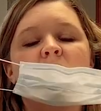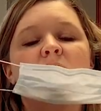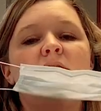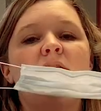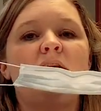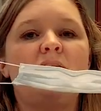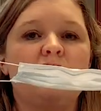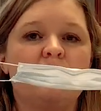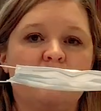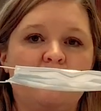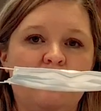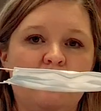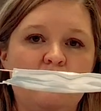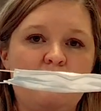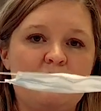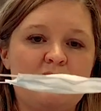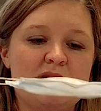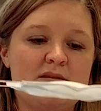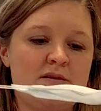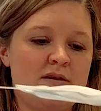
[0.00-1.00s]
the ear
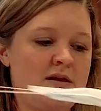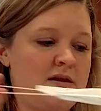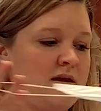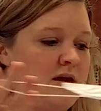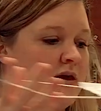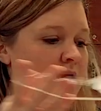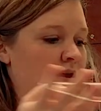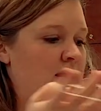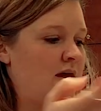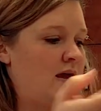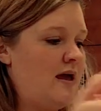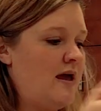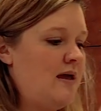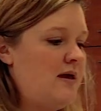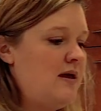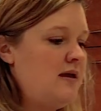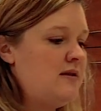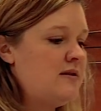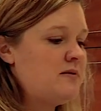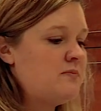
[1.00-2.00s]
loops
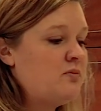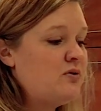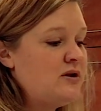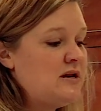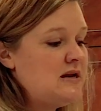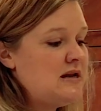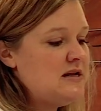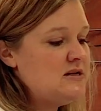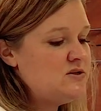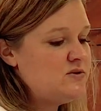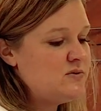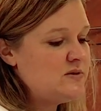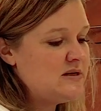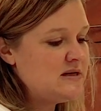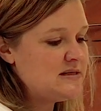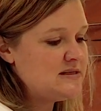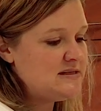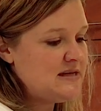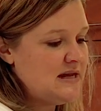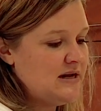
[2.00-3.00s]
and put it into a
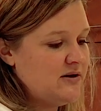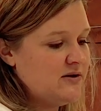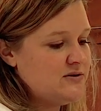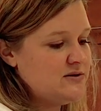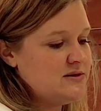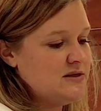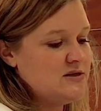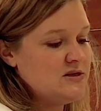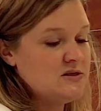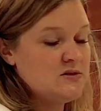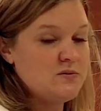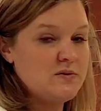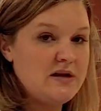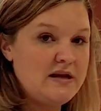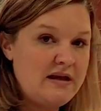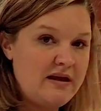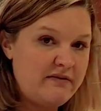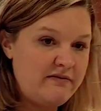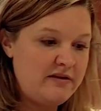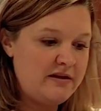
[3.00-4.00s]
container, such as what
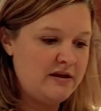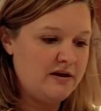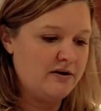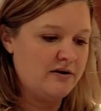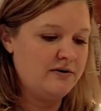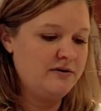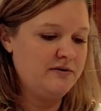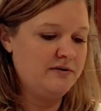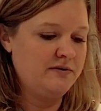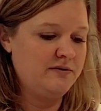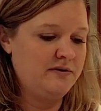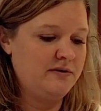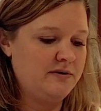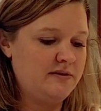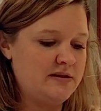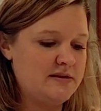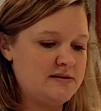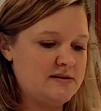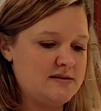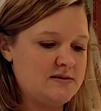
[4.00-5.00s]
I have here.
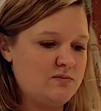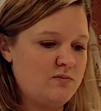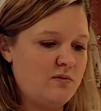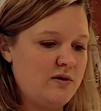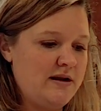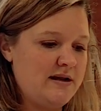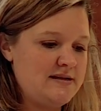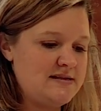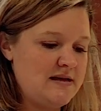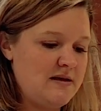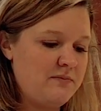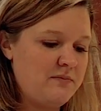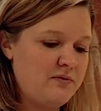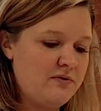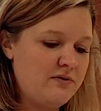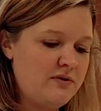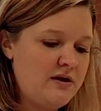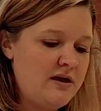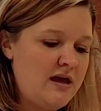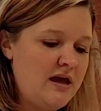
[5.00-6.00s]
This is one
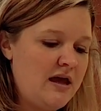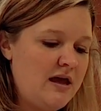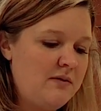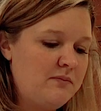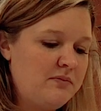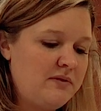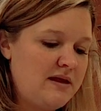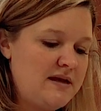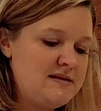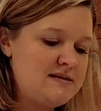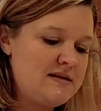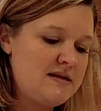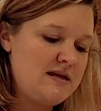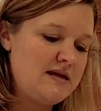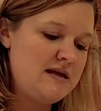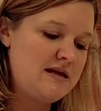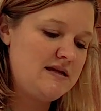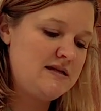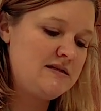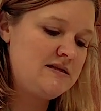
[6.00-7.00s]
example, and place it
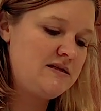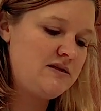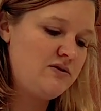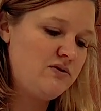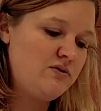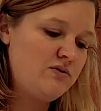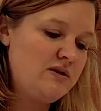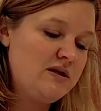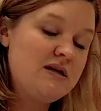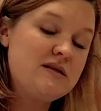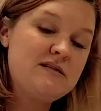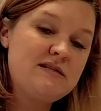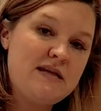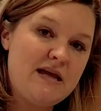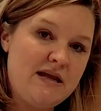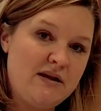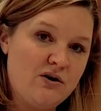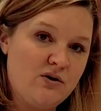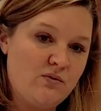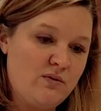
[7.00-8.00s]
into the
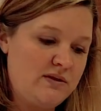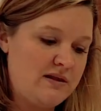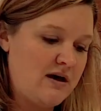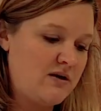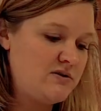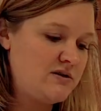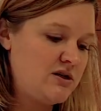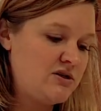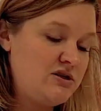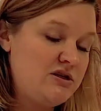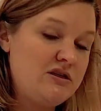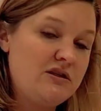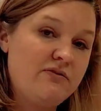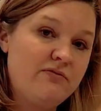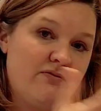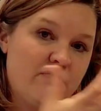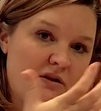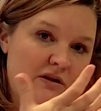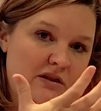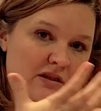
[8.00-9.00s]
container without touching the
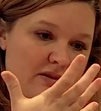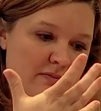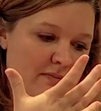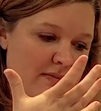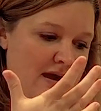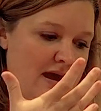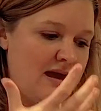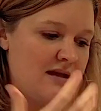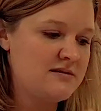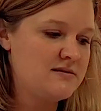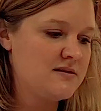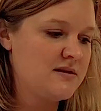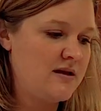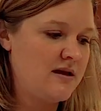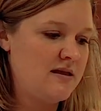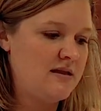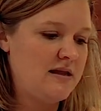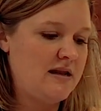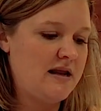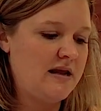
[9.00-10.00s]
front of the mask,
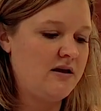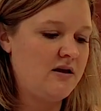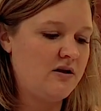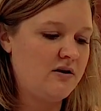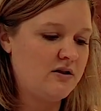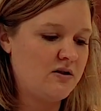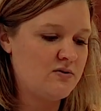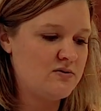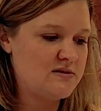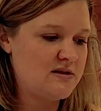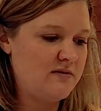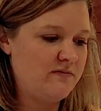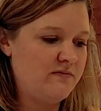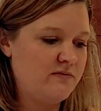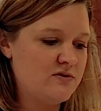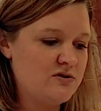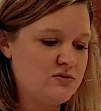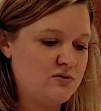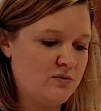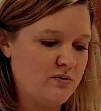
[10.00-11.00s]
and then I can close it
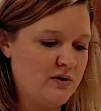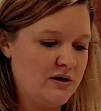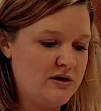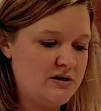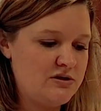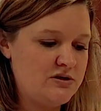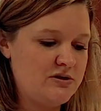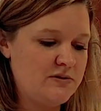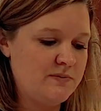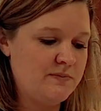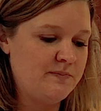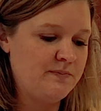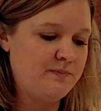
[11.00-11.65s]
for storage.